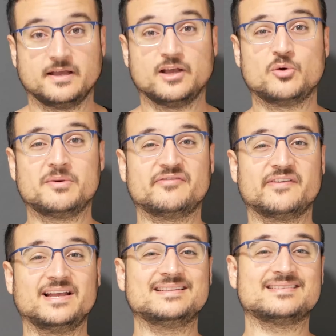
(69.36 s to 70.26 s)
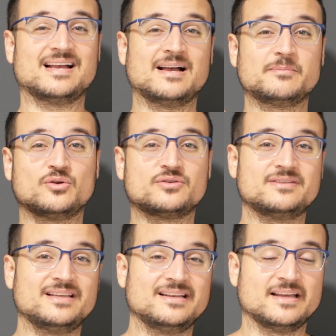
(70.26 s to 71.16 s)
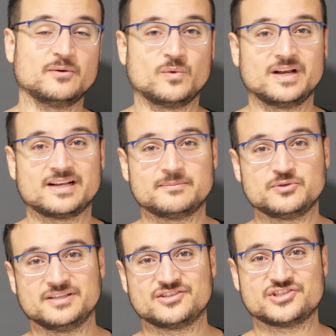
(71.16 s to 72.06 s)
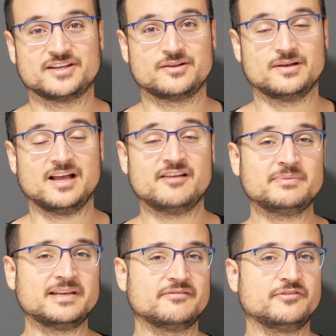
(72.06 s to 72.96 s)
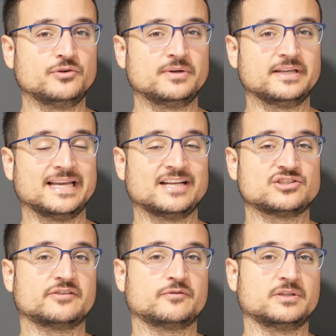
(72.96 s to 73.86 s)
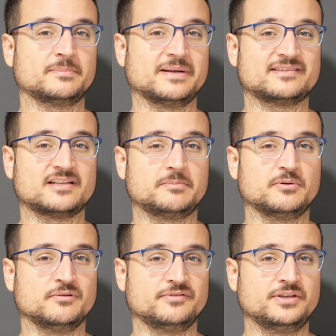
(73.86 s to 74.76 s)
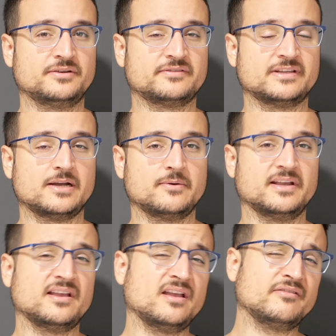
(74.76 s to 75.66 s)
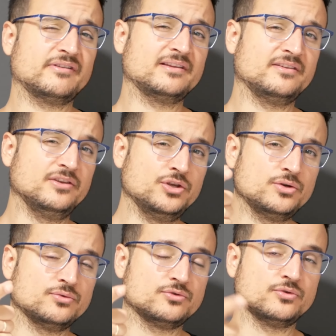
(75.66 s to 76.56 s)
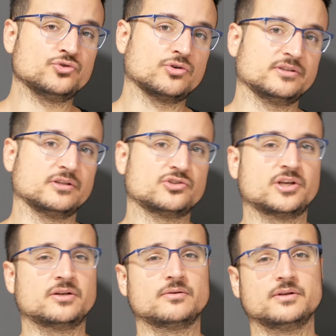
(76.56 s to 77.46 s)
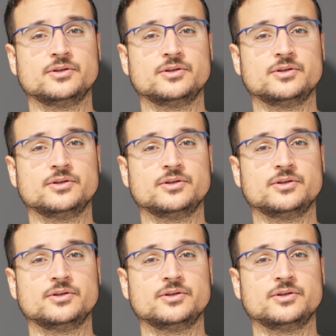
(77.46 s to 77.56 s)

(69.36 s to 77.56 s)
Hello my friends, I'm Rotor Deal and welcome to the channel. I've been reviewing gadgets for the past couple of years now, and I invite you to join the channel.